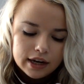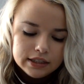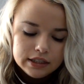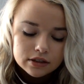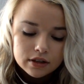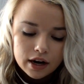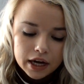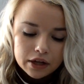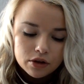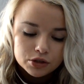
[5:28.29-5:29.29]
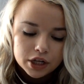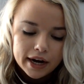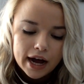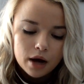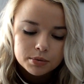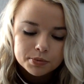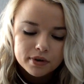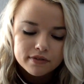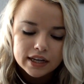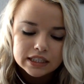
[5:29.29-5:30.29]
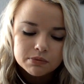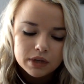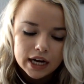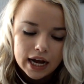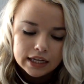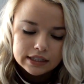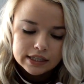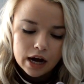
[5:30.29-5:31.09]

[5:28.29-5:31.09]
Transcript: ideal cutting lotion, helps prevent split ends,